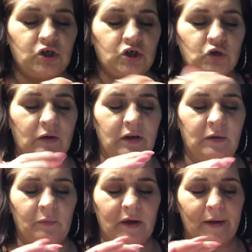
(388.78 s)

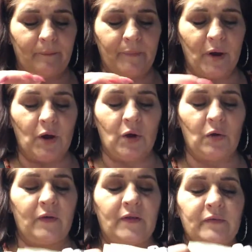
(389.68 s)
trim. We got a
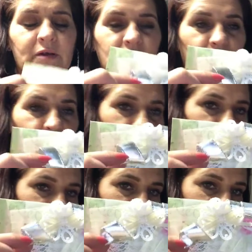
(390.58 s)
bow and then these
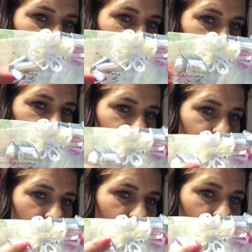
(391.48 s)
really cute,
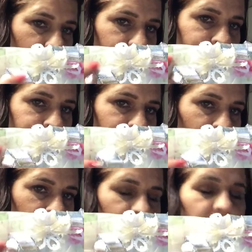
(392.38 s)
um,
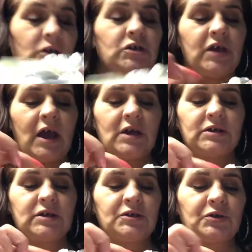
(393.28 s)
she has
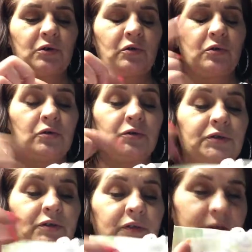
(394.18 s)
these
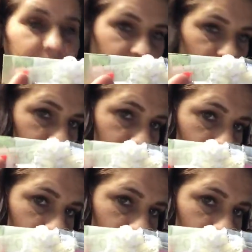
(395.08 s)
curled, these like